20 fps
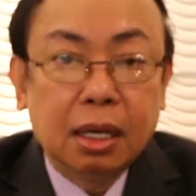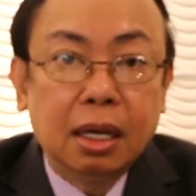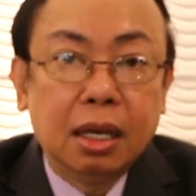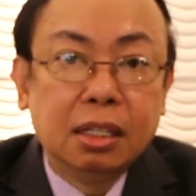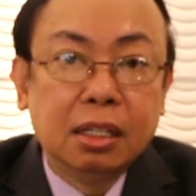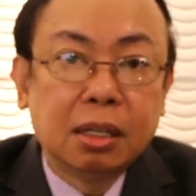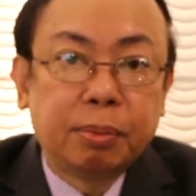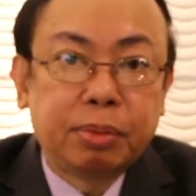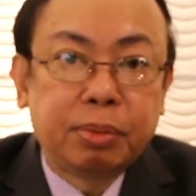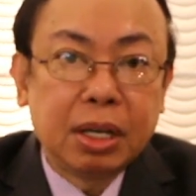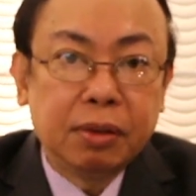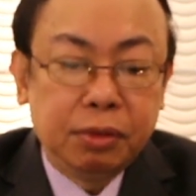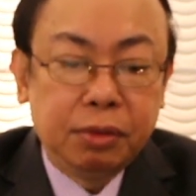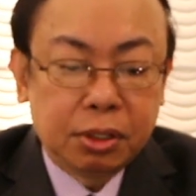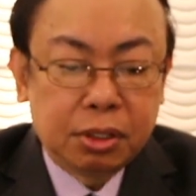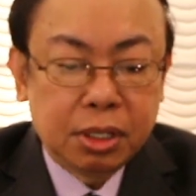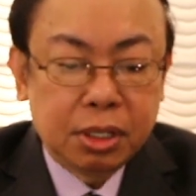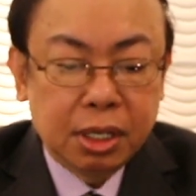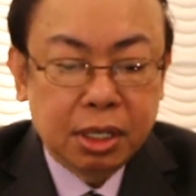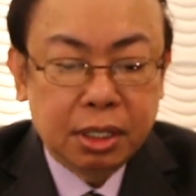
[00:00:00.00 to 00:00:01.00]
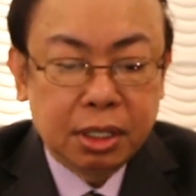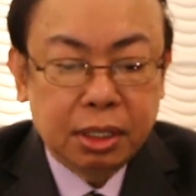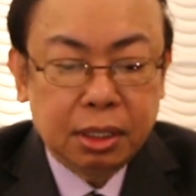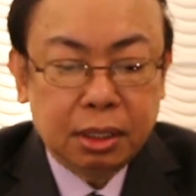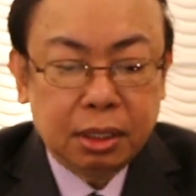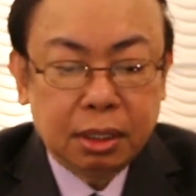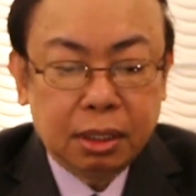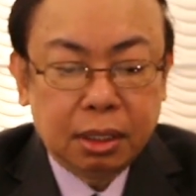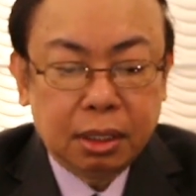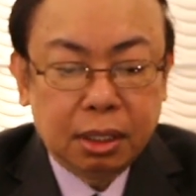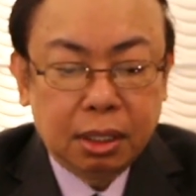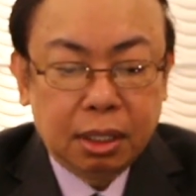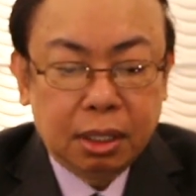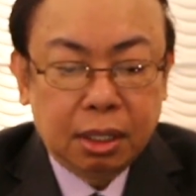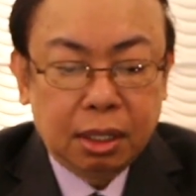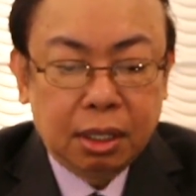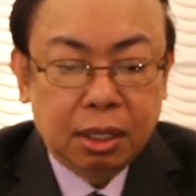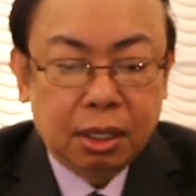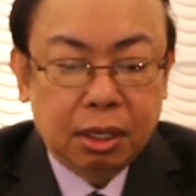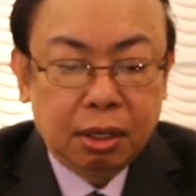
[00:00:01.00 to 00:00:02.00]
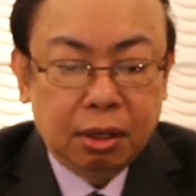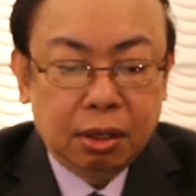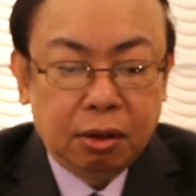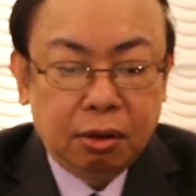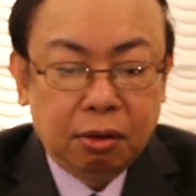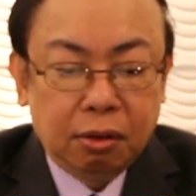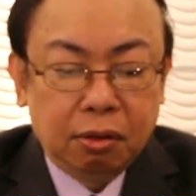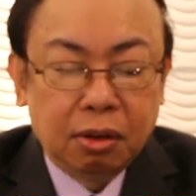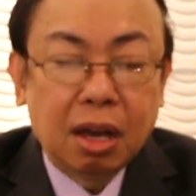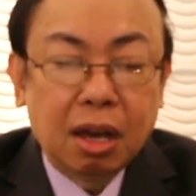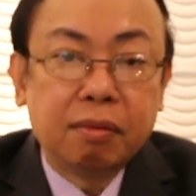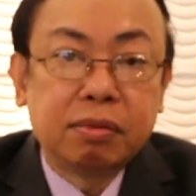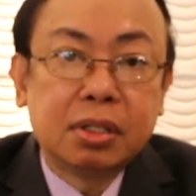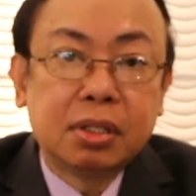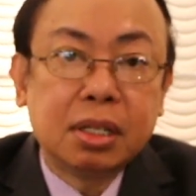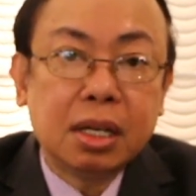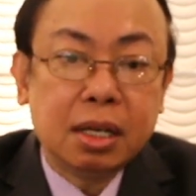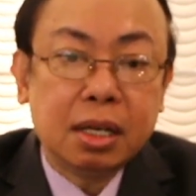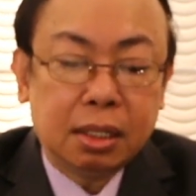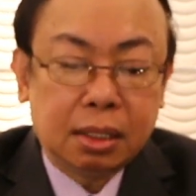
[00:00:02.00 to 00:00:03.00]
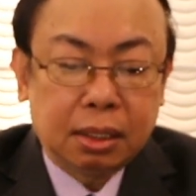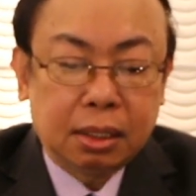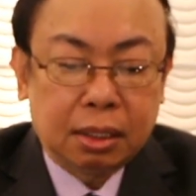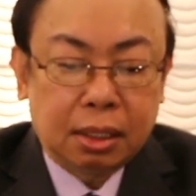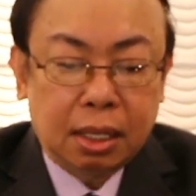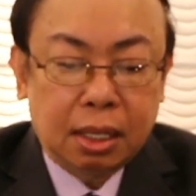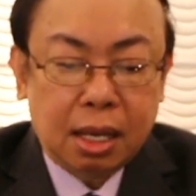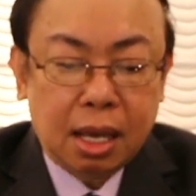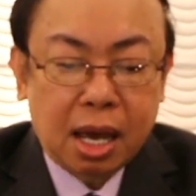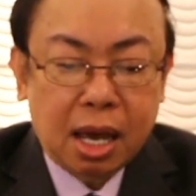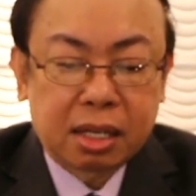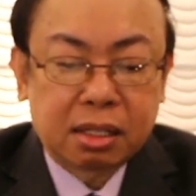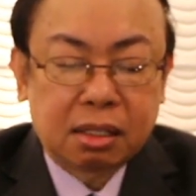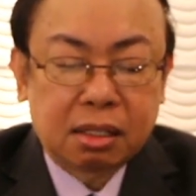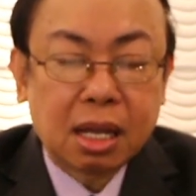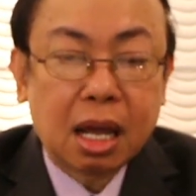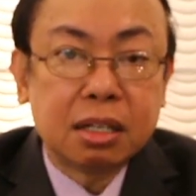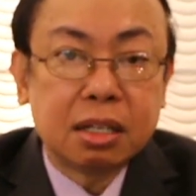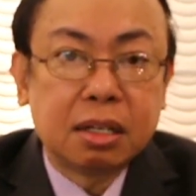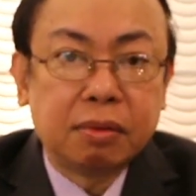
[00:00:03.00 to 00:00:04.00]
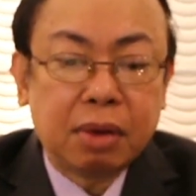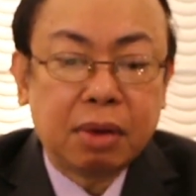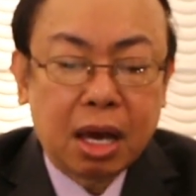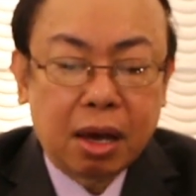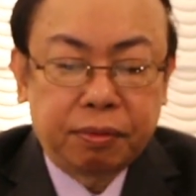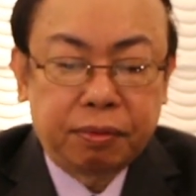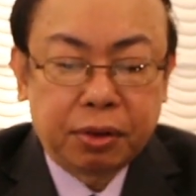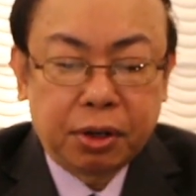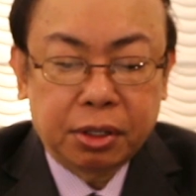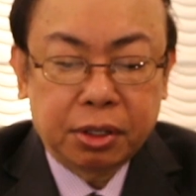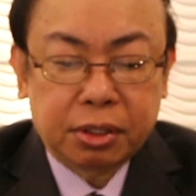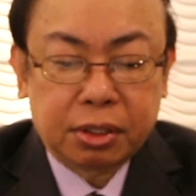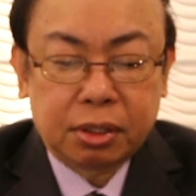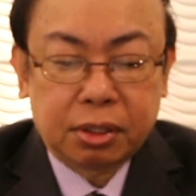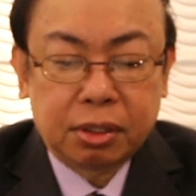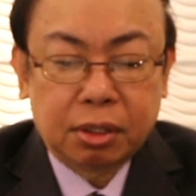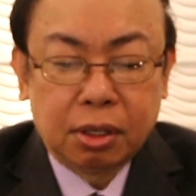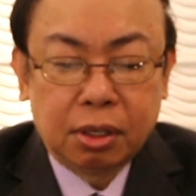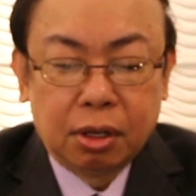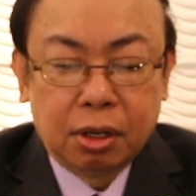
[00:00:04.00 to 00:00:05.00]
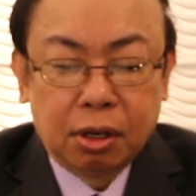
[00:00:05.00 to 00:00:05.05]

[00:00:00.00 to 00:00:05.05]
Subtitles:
In the previous year, we have seen extensive efforts